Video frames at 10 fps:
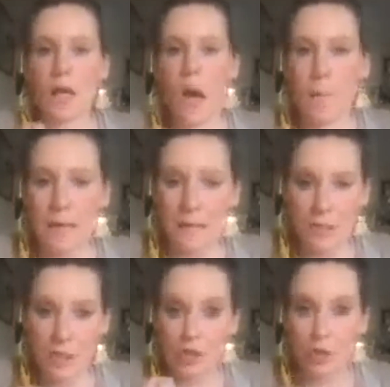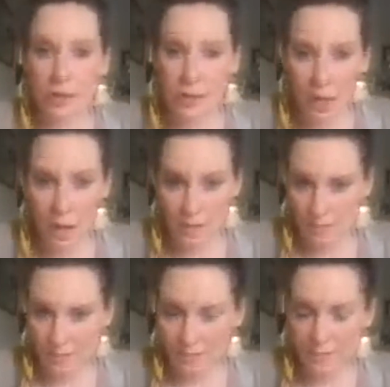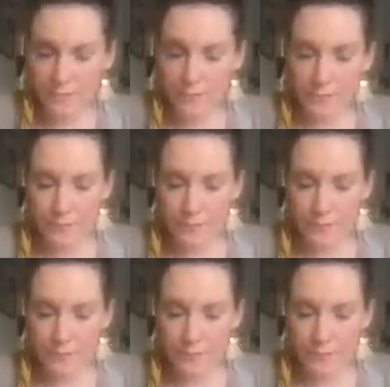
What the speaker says: are coming to join us.